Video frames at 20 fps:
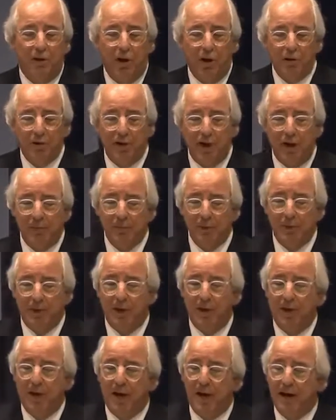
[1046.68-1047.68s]
So a long time
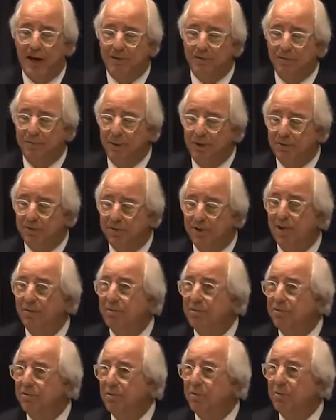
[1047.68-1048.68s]
ago, I asked
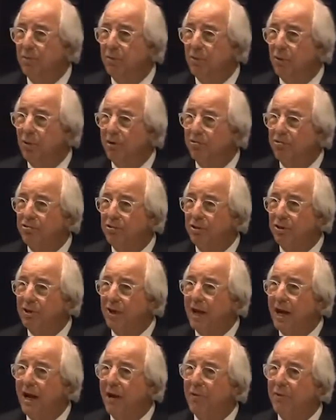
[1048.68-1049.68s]
myself a simple
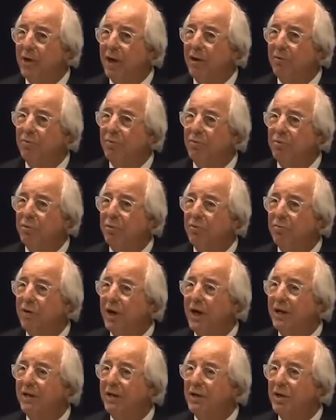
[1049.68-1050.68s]
question: how would I
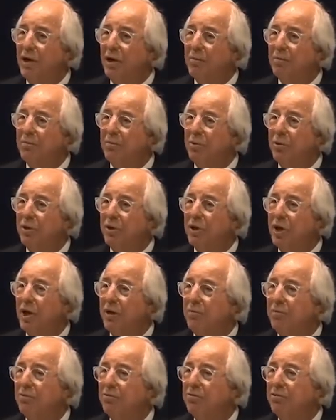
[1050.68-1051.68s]
remove
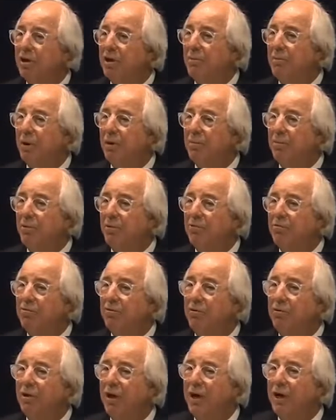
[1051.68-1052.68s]
99.9% of my
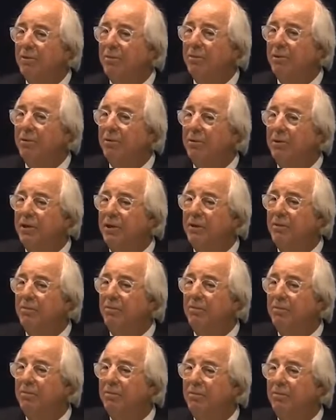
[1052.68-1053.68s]
personal
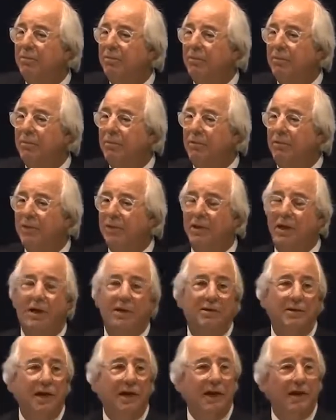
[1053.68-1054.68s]
liability
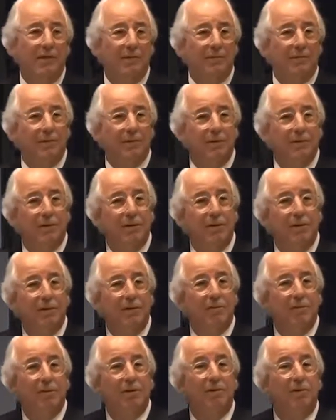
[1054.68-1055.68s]
like that?
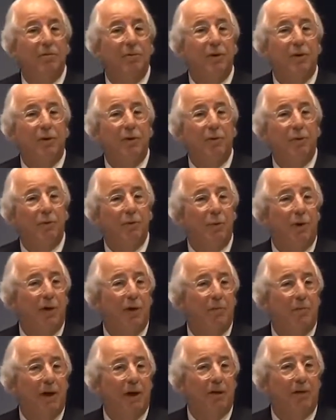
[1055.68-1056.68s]
Because I really don't want to
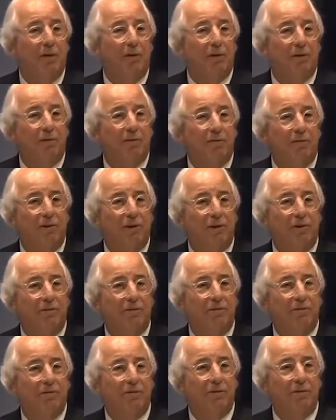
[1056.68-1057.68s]
worry about all these
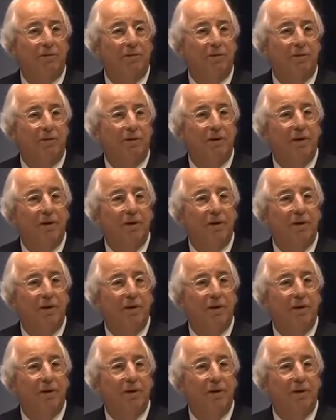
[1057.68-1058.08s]
things.